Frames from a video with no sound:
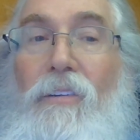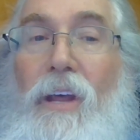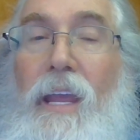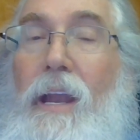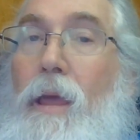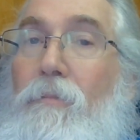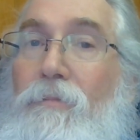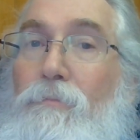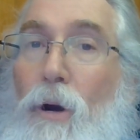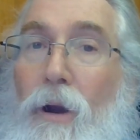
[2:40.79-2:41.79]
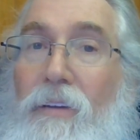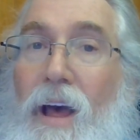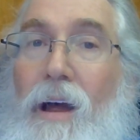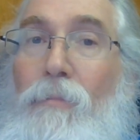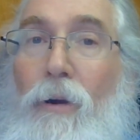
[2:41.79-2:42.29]
taking a
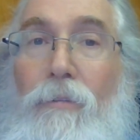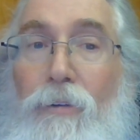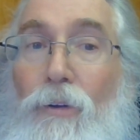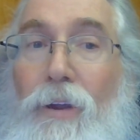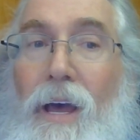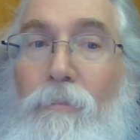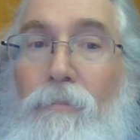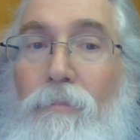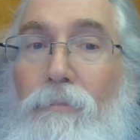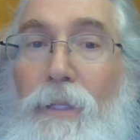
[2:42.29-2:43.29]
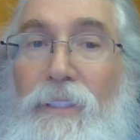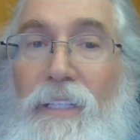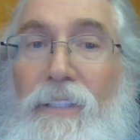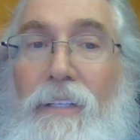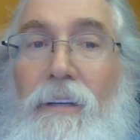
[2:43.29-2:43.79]
part-time or full-time
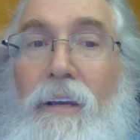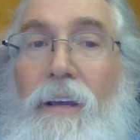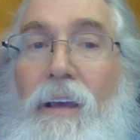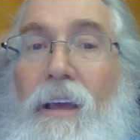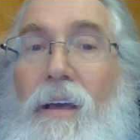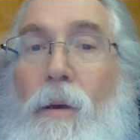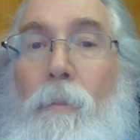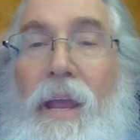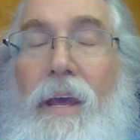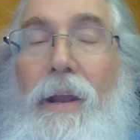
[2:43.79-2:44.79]
position, being